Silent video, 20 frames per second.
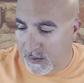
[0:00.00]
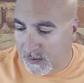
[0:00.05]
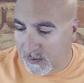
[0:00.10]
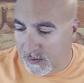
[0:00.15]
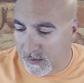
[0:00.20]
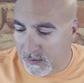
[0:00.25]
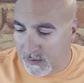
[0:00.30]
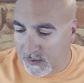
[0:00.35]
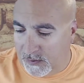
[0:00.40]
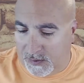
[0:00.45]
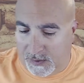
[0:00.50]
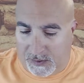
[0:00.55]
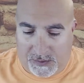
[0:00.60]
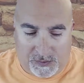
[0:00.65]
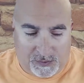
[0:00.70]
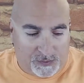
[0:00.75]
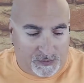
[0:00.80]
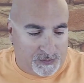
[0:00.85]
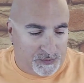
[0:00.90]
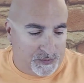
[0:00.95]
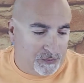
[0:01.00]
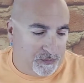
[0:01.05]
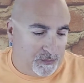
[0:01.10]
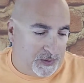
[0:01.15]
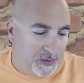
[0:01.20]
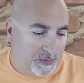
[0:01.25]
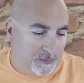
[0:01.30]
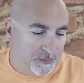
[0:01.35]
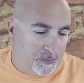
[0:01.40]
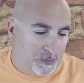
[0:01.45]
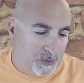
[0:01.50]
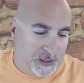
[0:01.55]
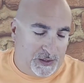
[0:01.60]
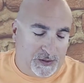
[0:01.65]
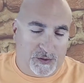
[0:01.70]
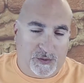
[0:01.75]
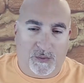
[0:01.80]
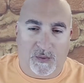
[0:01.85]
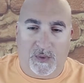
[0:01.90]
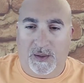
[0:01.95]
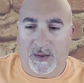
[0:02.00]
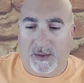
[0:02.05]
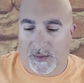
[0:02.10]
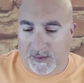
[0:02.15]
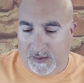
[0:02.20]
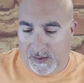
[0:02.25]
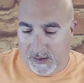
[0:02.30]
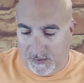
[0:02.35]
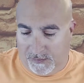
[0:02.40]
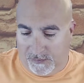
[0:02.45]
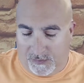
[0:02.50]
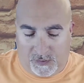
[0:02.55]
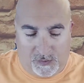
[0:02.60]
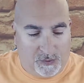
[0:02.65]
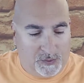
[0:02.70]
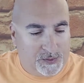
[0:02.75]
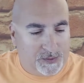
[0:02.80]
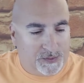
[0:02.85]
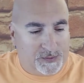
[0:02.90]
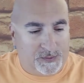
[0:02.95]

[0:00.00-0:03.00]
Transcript: You could use whatever brand you want, of course.